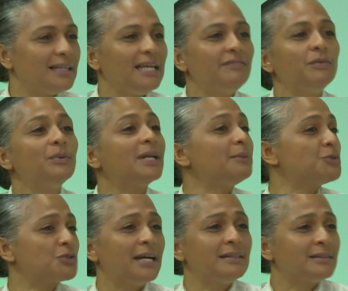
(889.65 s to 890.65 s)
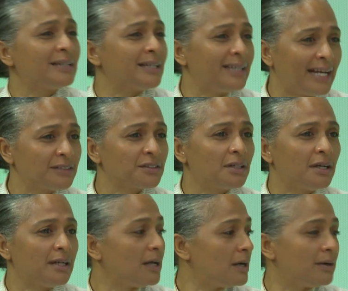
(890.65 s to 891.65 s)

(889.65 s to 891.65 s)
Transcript: even when I'm trying to connect to God,